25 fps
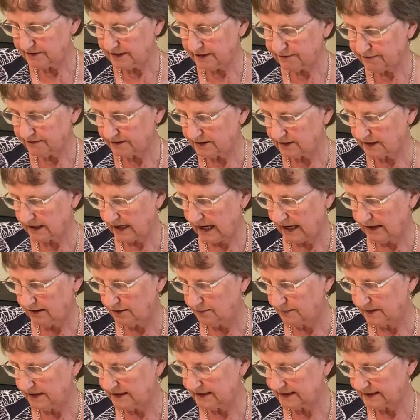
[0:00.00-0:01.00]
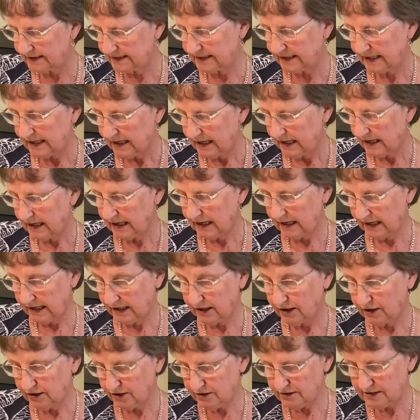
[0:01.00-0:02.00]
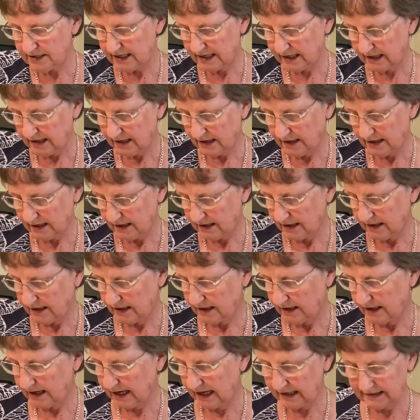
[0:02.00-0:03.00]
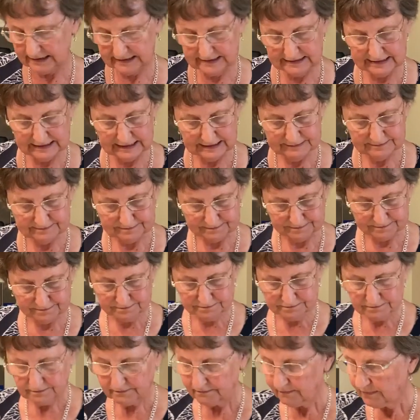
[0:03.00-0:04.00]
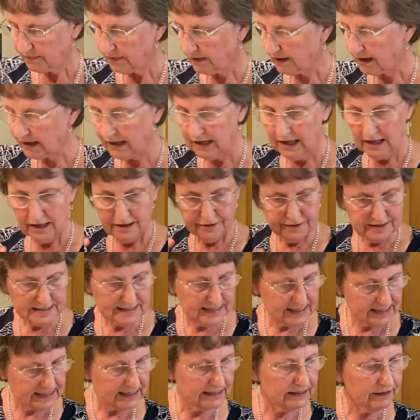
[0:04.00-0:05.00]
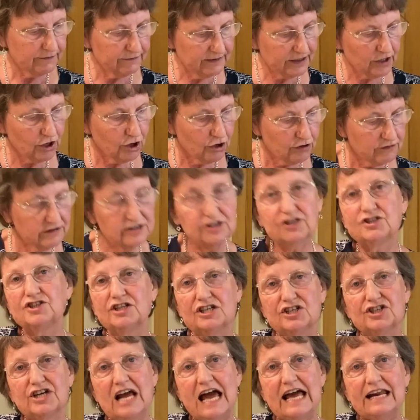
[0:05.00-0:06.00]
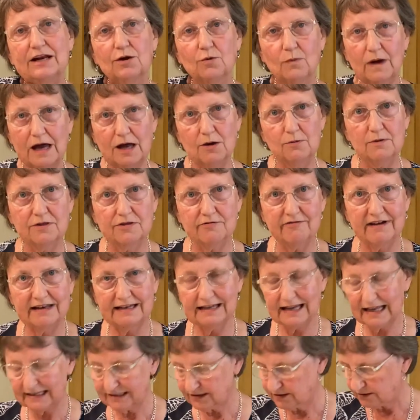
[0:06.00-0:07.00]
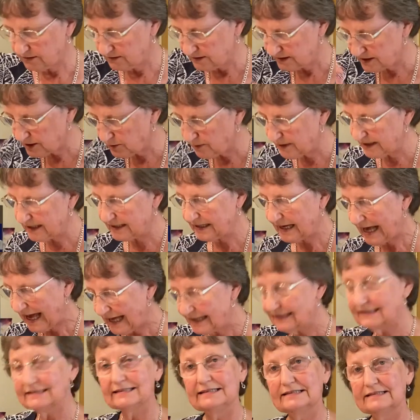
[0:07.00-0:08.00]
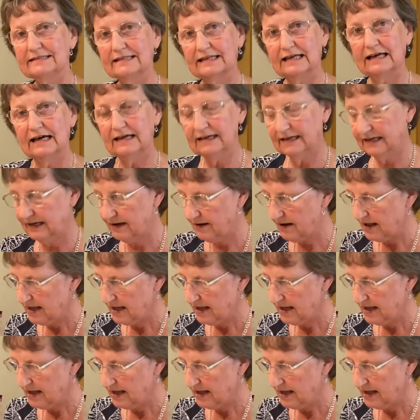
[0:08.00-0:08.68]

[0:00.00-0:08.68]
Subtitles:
different ailments, including cancer. This is a lovely orange dish anyway with the red lentils, so it enhances the colour.